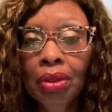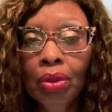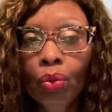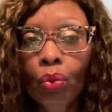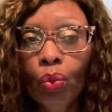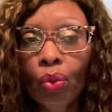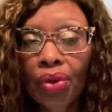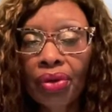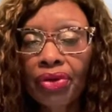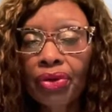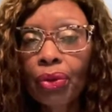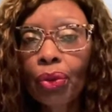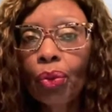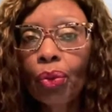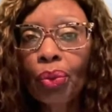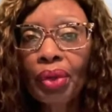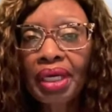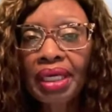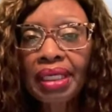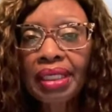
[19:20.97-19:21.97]
one of your
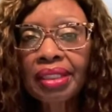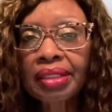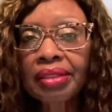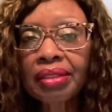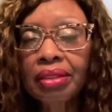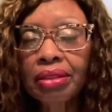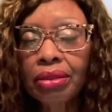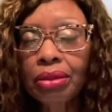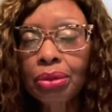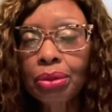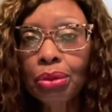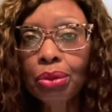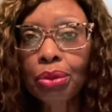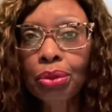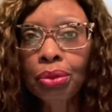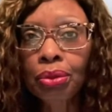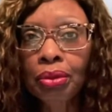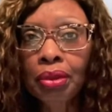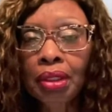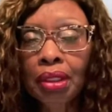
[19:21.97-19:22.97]
ways
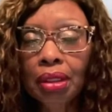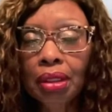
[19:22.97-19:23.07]
to